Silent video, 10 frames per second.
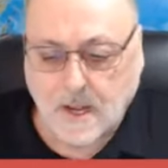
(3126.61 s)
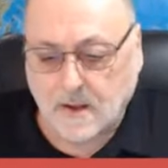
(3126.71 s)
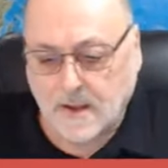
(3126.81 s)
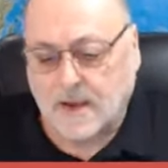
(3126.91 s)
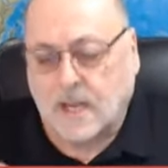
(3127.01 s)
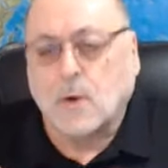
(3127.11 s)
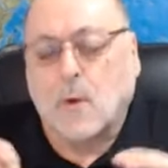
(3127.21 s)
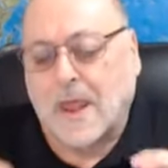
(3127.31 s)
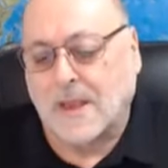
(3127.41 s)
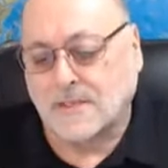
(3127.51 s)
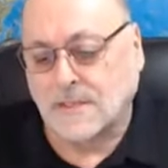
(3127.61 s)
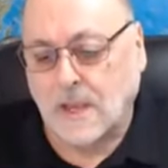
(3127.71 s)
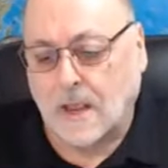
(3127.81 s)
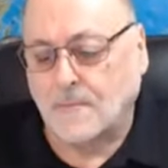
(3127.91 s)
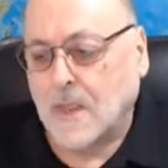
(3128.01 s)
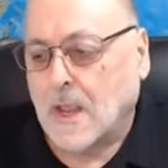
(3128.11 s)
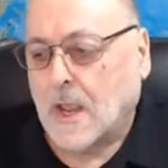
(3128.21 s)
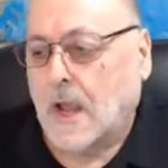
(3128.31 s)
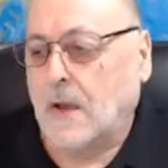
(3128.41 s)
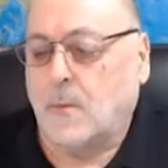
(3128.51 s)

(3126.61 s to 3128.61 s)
Now, now hear what I said uh,